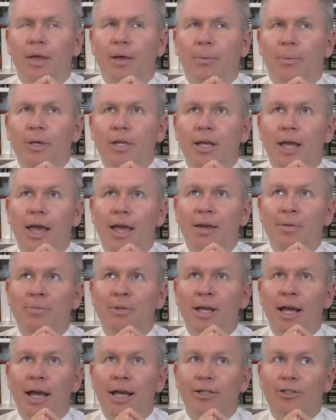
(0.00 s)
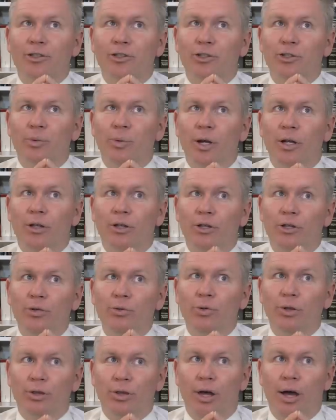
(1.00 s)
We came to ask you what you
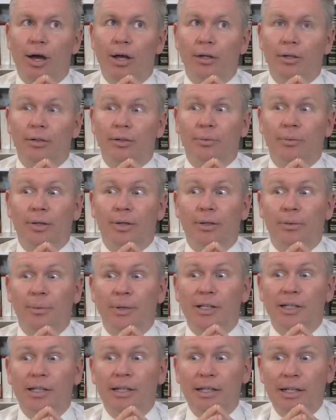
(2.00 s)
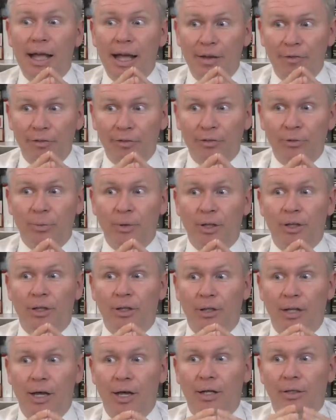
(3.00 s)
thought. Well, we left with a
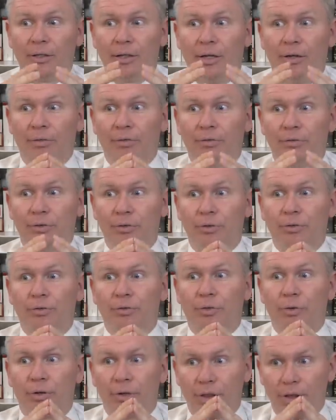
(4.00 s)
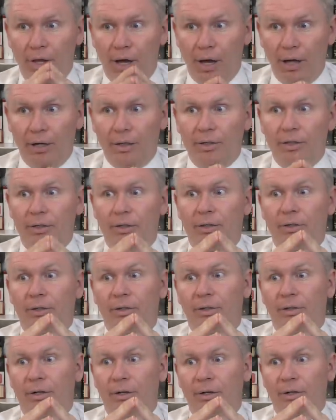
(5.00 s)
lot of food for thought
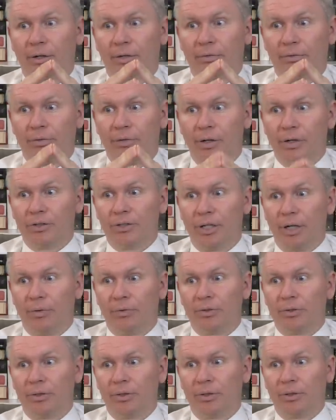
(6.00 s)
for ourselves.